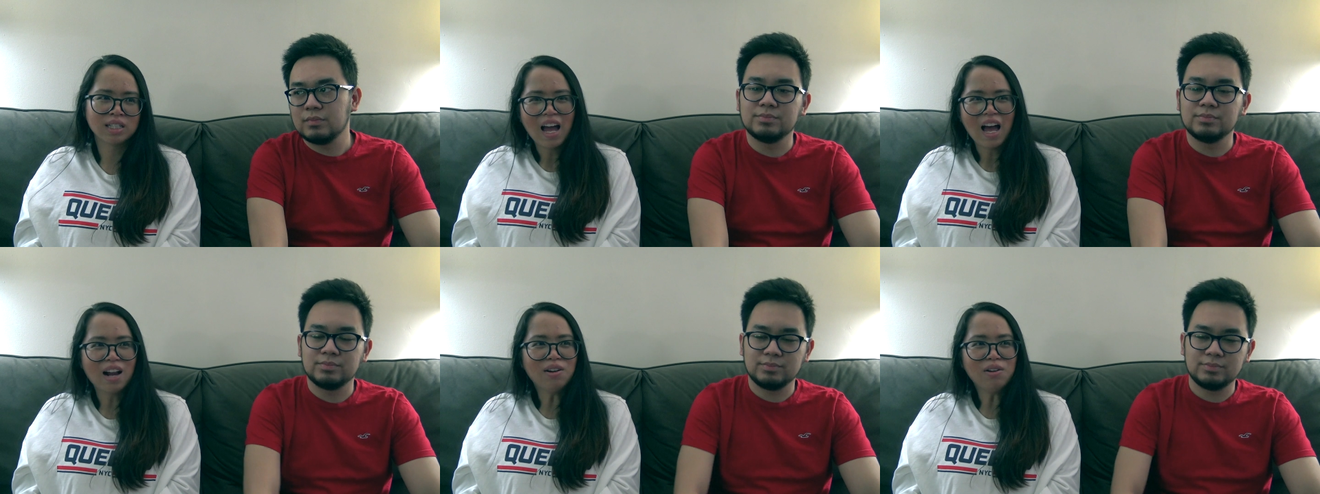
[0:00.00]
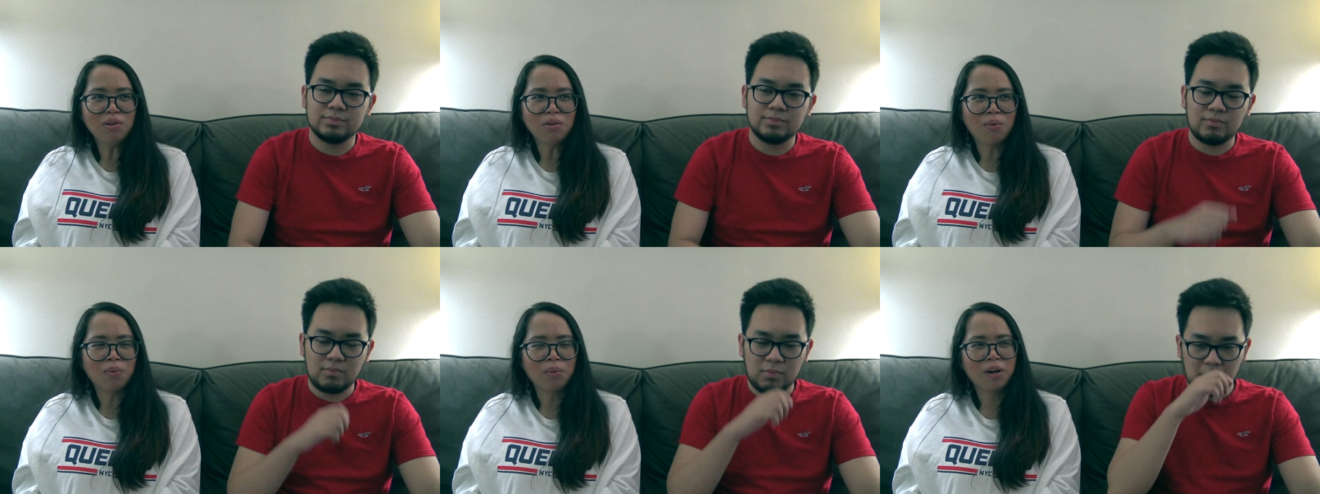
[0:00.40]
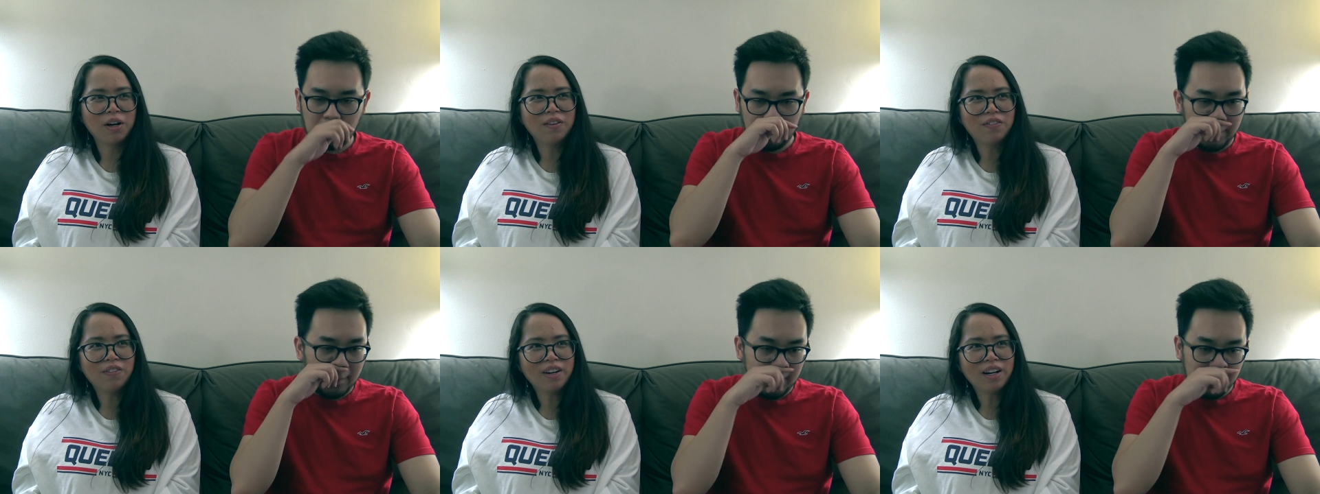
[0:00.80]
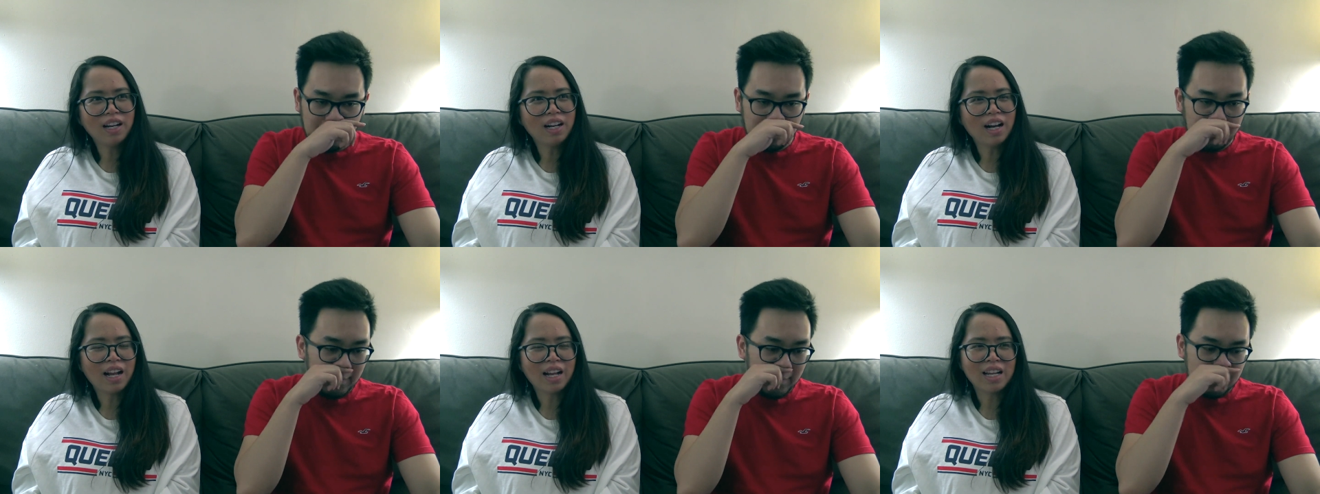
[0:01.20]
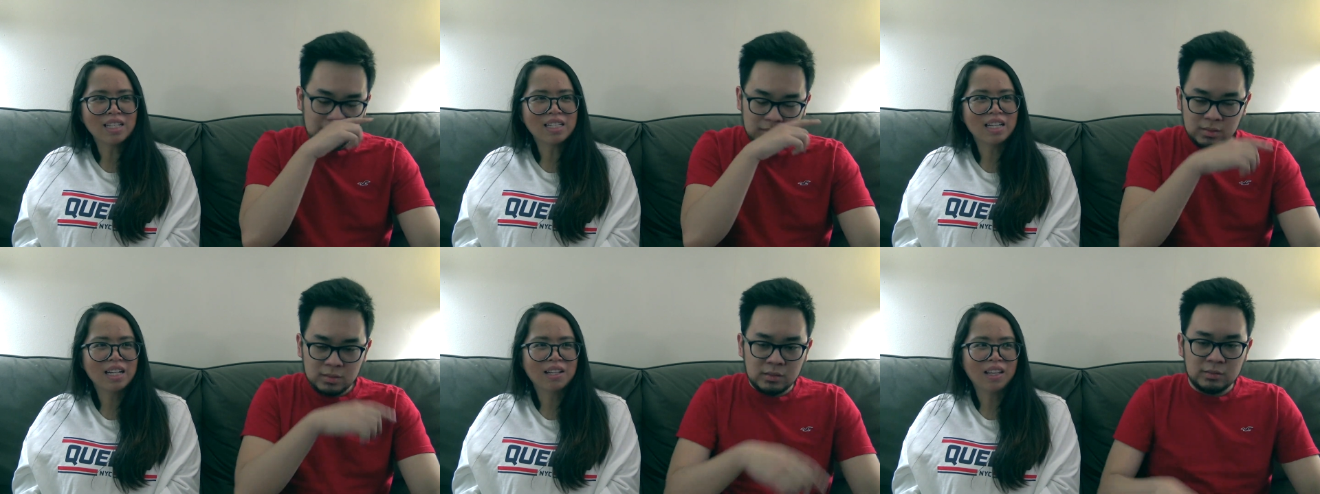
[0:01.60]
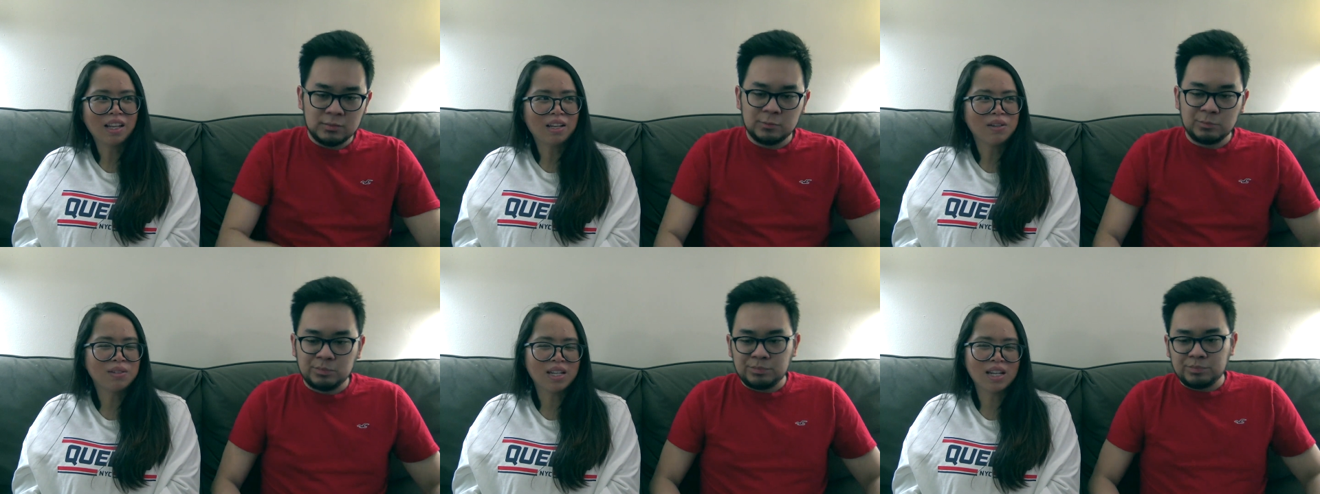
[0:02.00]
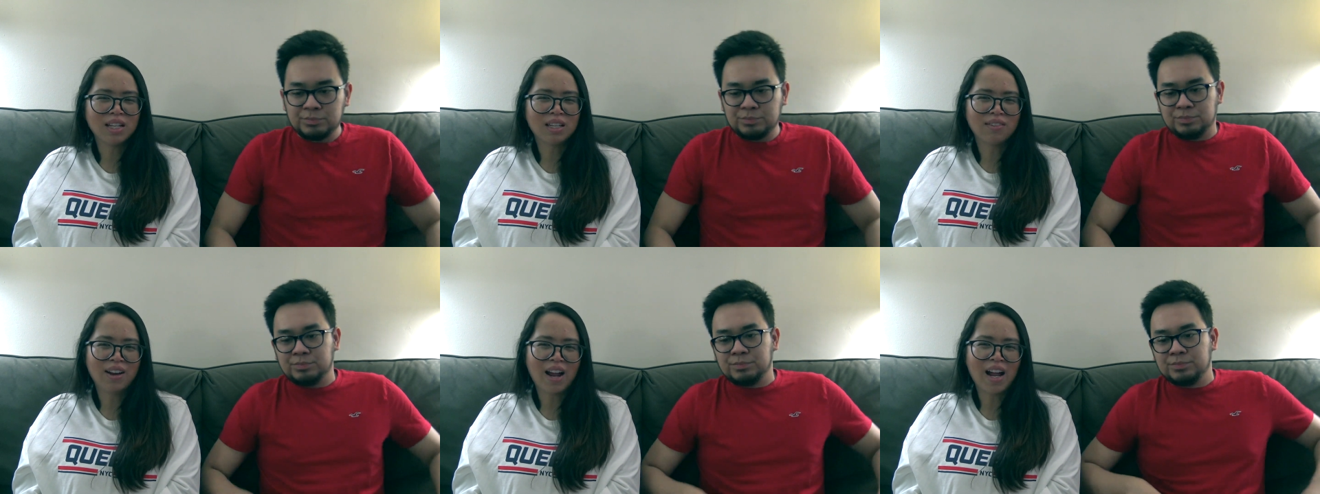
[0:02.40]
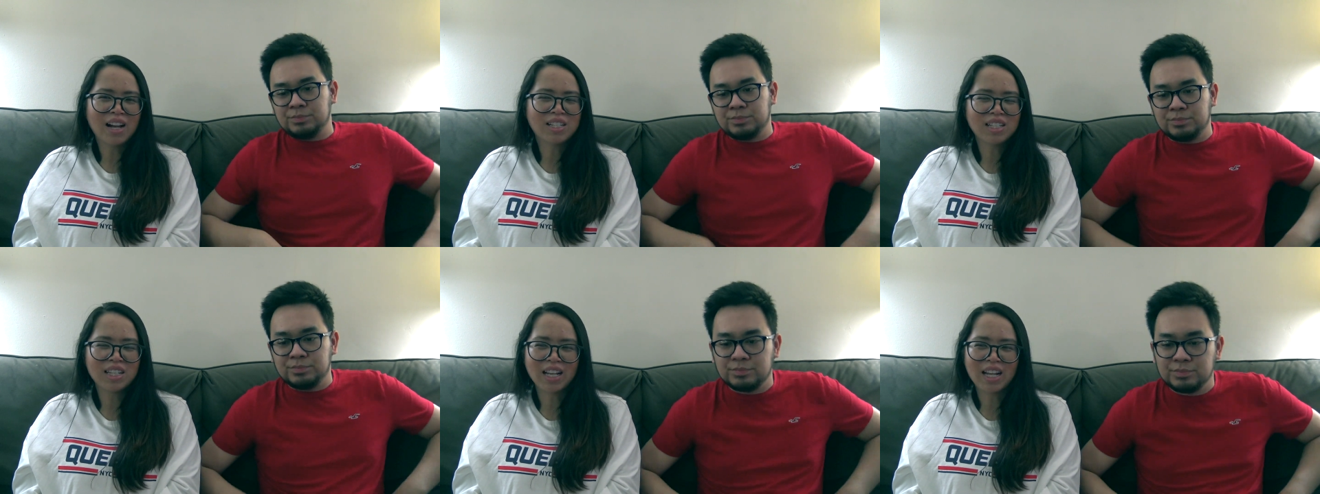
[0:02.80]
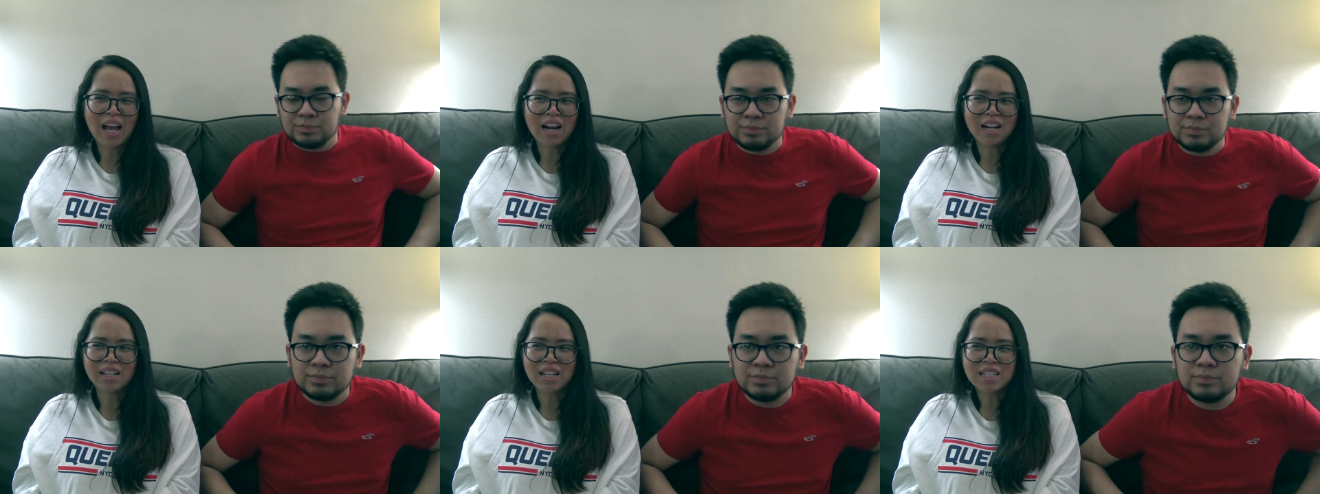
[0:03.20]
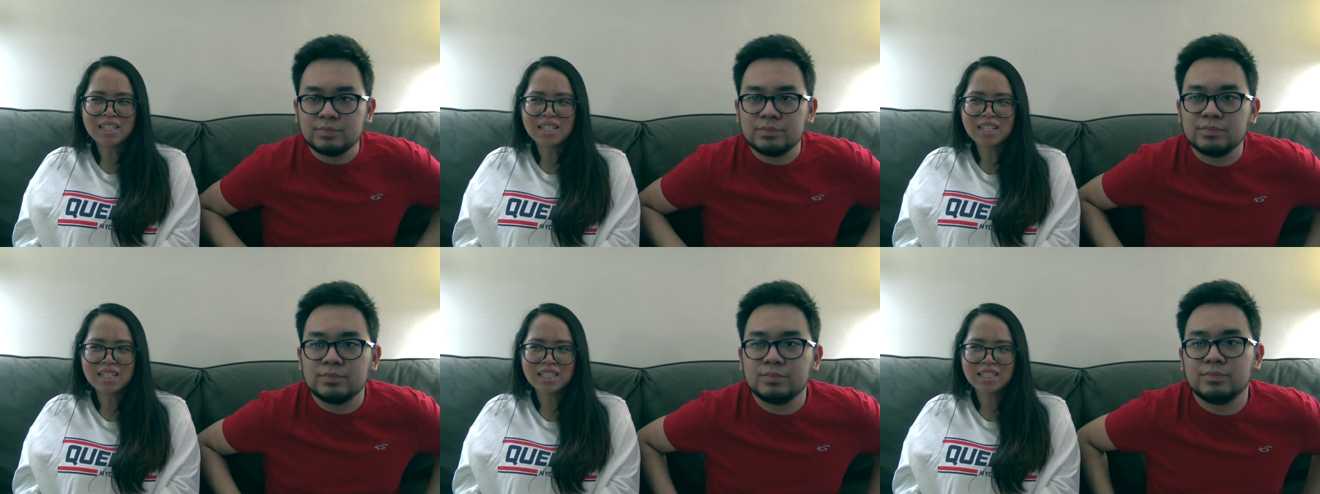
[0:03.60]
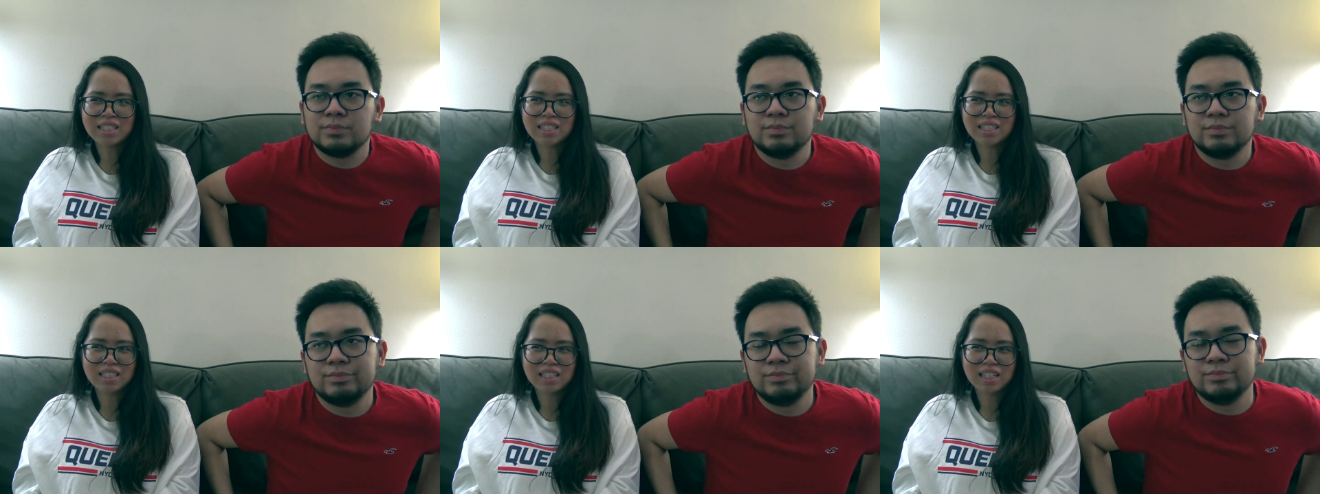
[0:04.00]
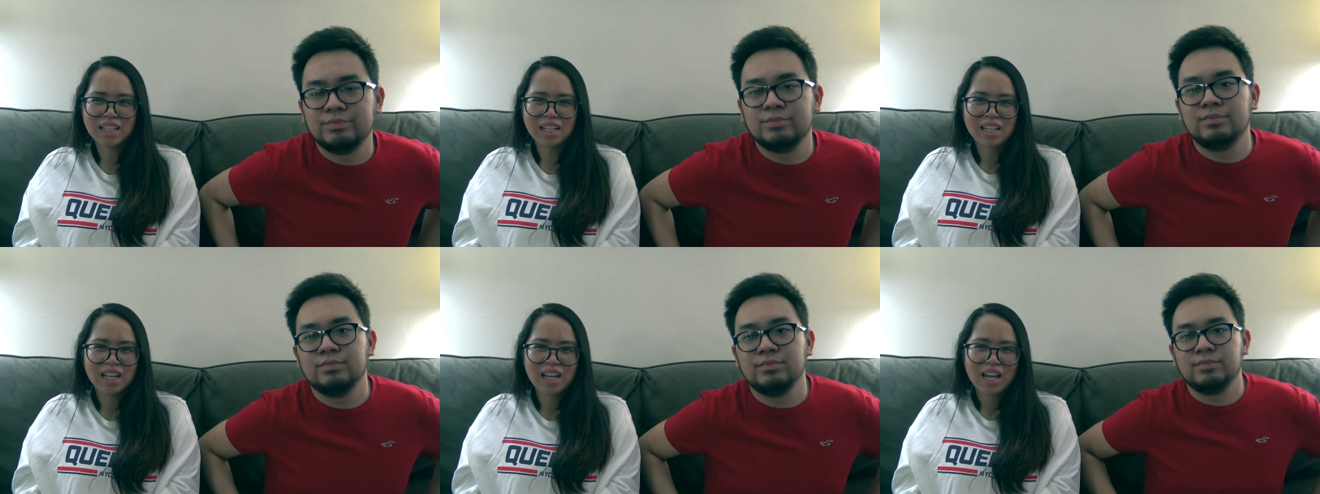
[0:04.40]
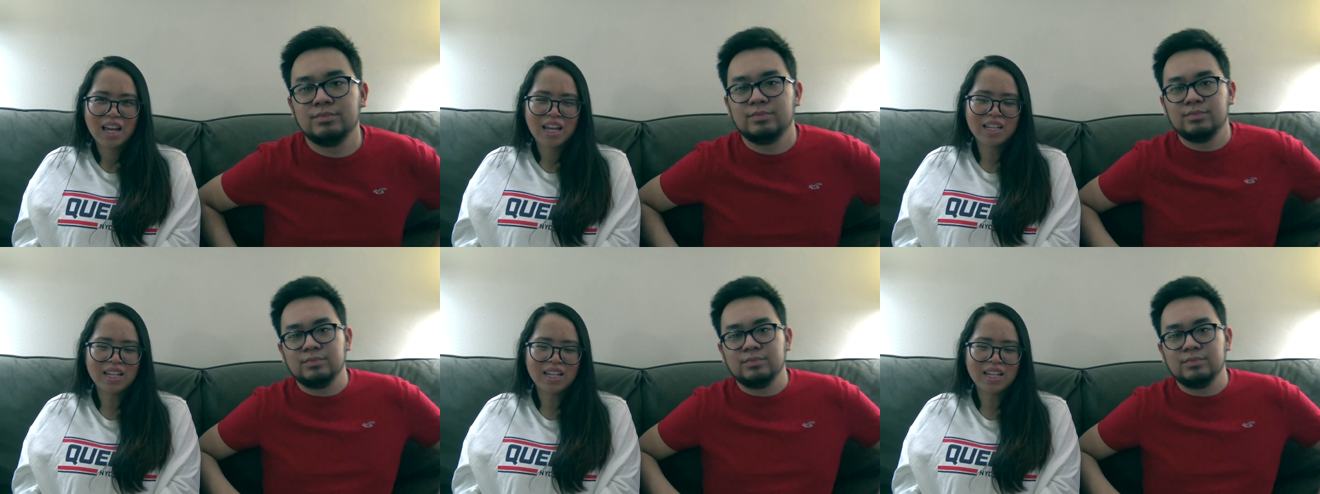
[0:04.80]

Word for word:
Speaker 1: I don't know the word for it. I guess like like you said in the reaction, like adolescent. Mm-hmm. It